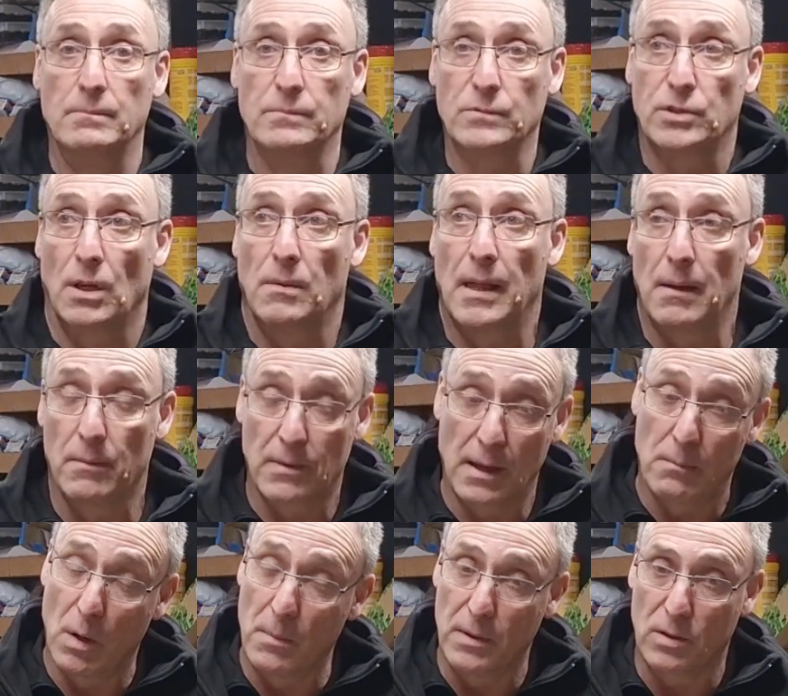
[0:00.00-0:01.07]
So that
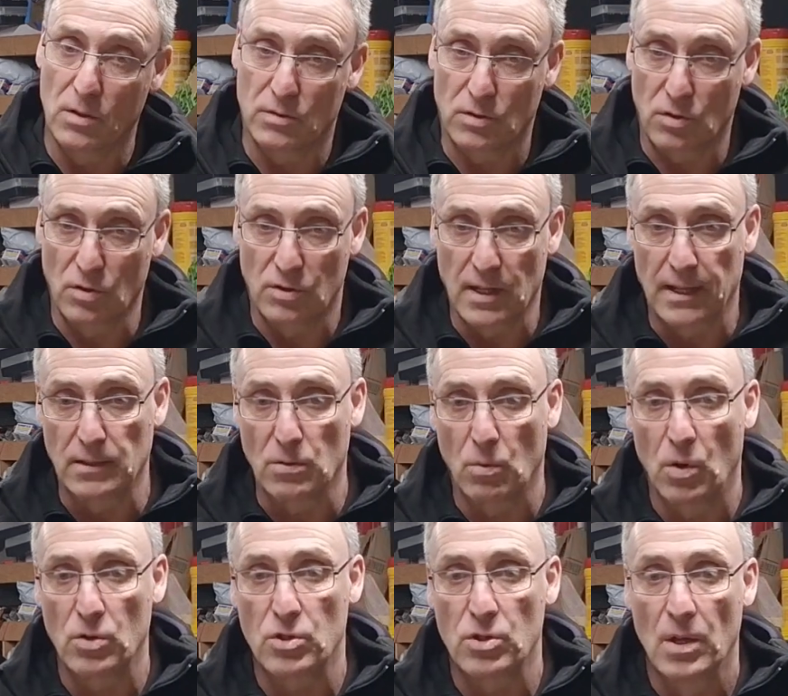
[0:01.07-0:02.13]
might be a good take to
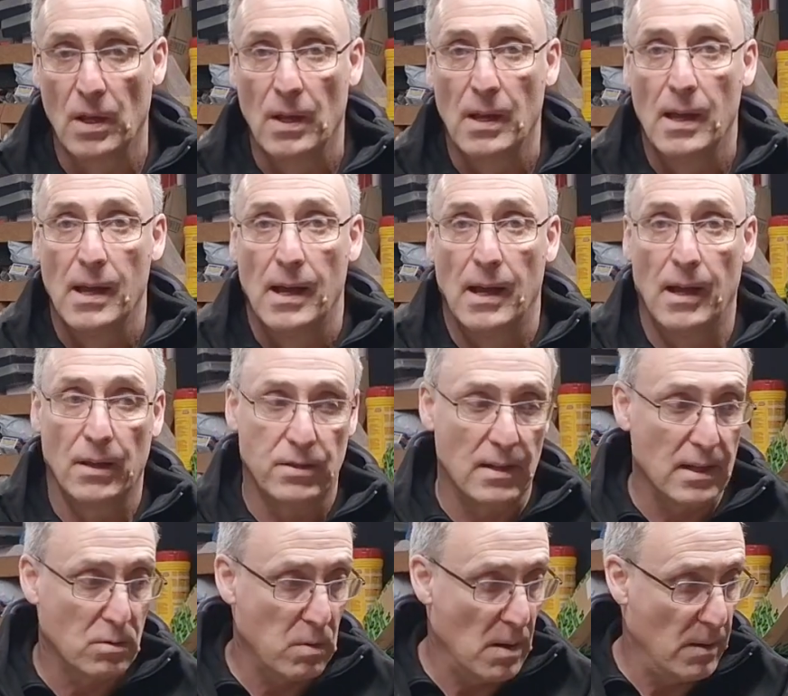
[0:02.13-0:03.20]
watch. So
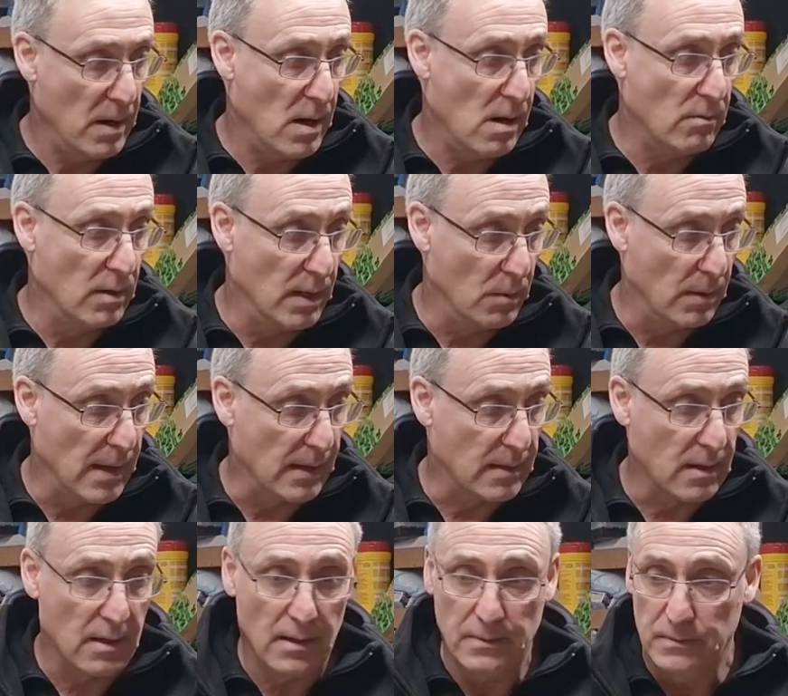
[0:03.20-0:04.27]
that's where we are really with that
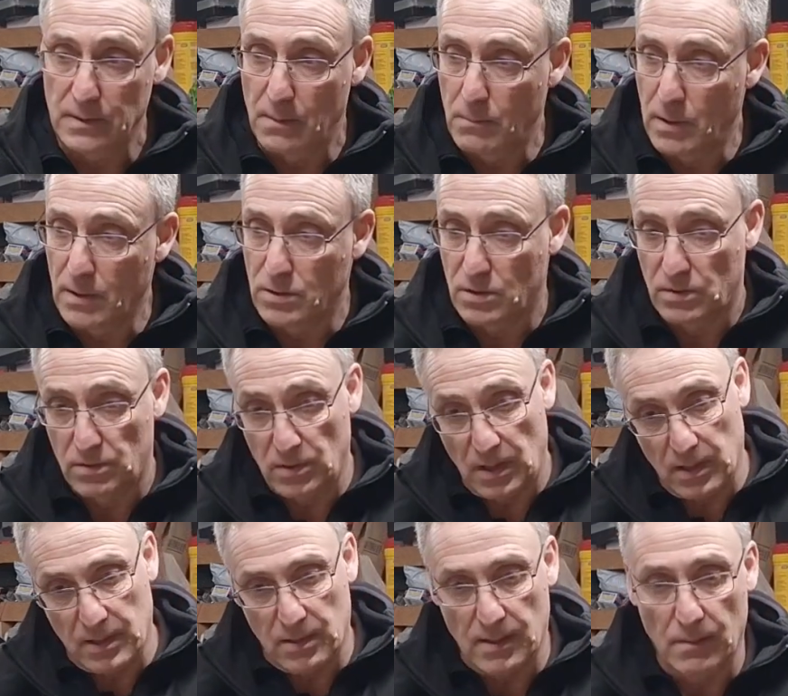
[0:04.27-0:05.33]
car. And plus,
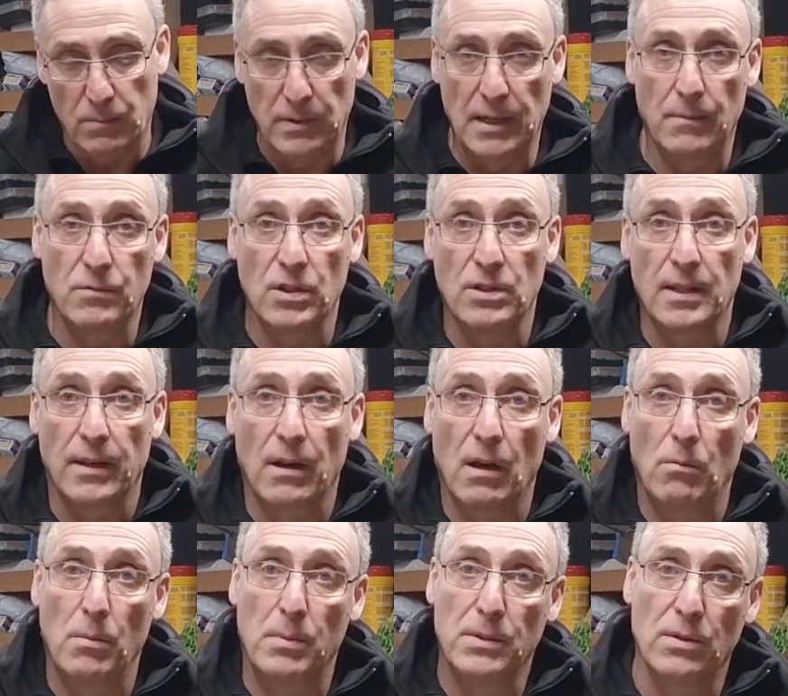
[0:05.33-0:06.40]
like I said, the MGZR,
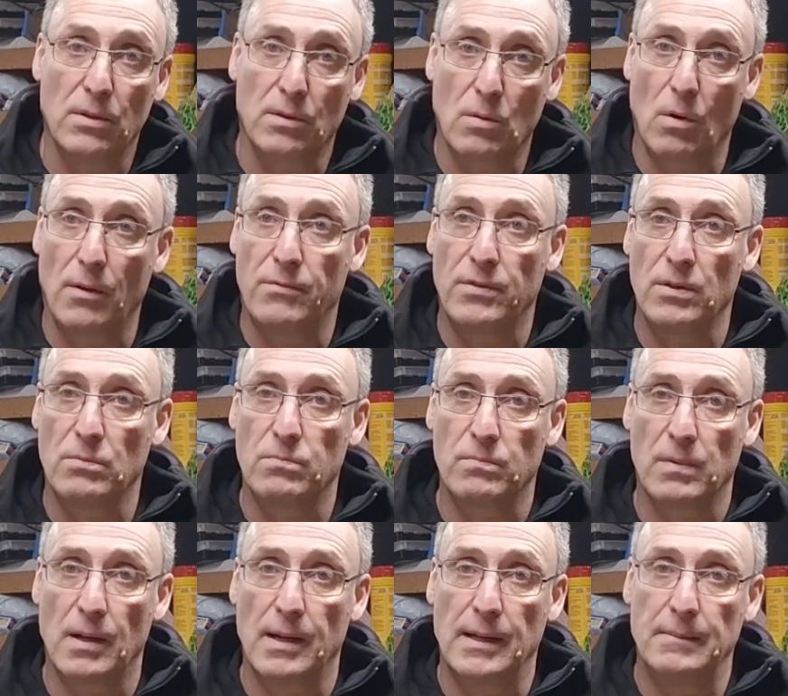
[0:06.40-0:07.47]
we'll be doing quite a few
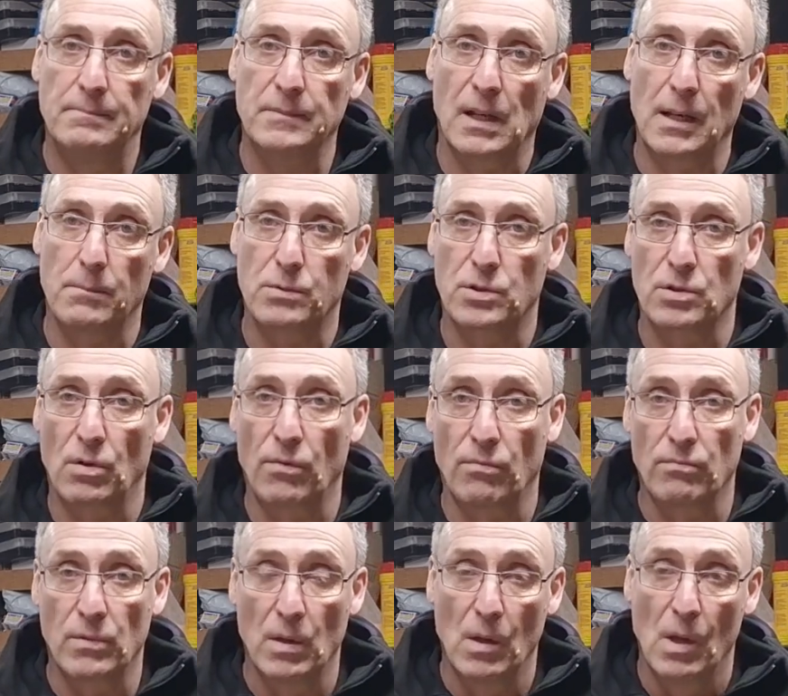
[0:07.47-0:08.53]
clips on
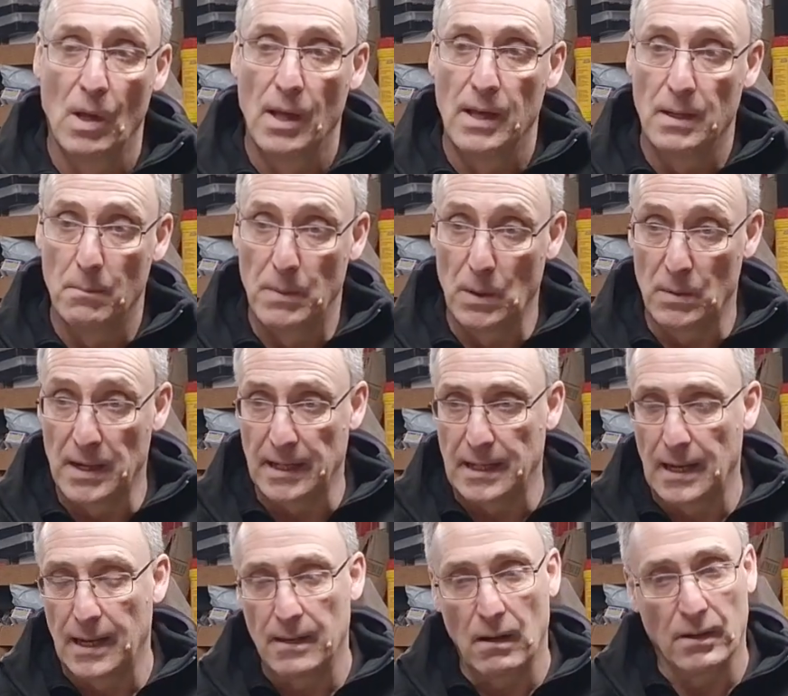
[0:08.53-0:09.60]
building that.
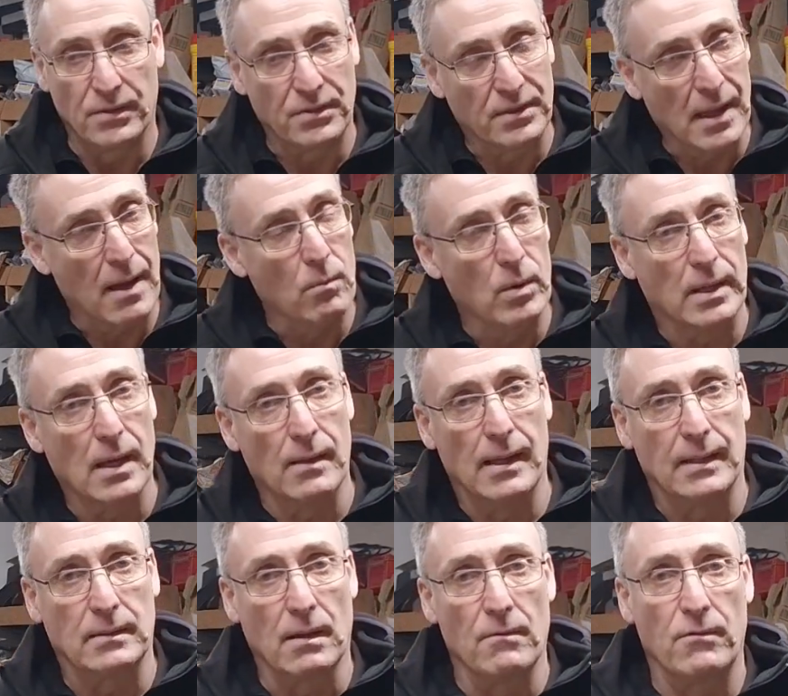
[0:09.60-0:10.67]
I doubt we get
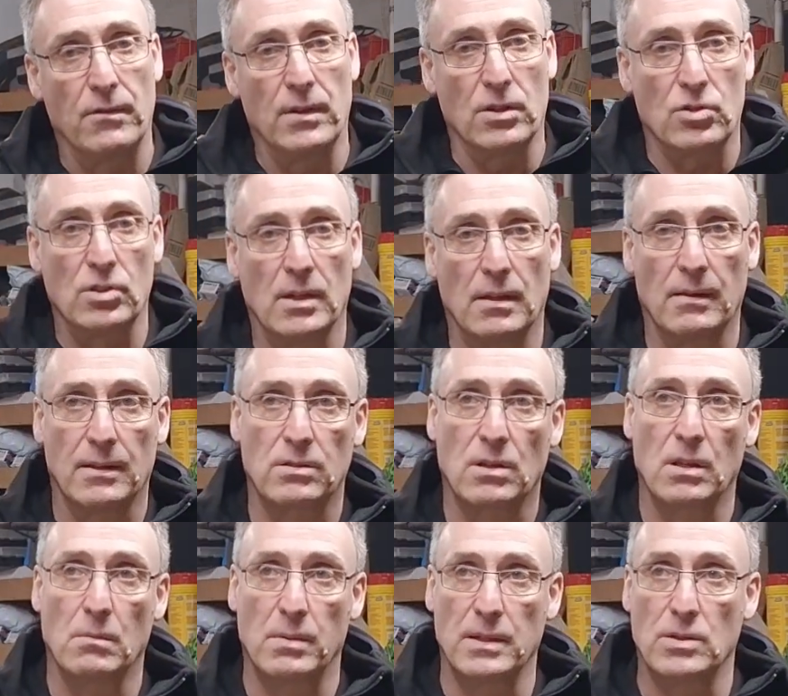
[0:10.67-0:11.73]
that done for this year. That's going
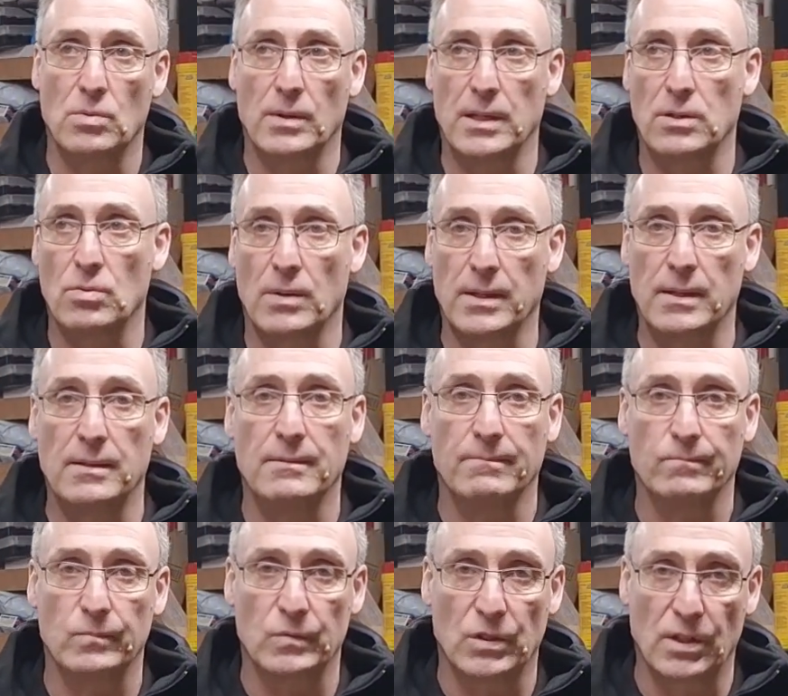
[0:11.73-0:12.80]
to be 2024
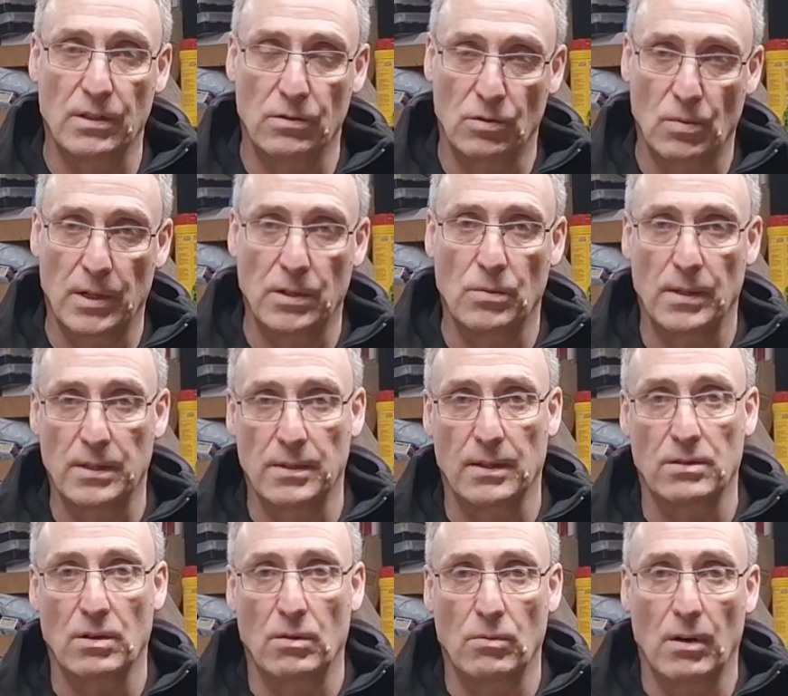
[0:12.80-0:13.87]
in
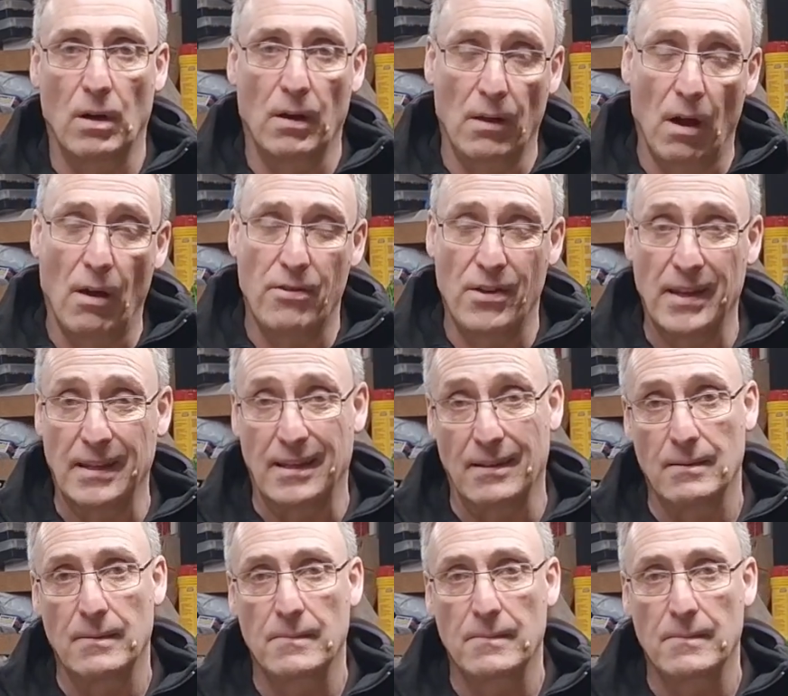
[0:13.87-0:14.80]
2026, I think.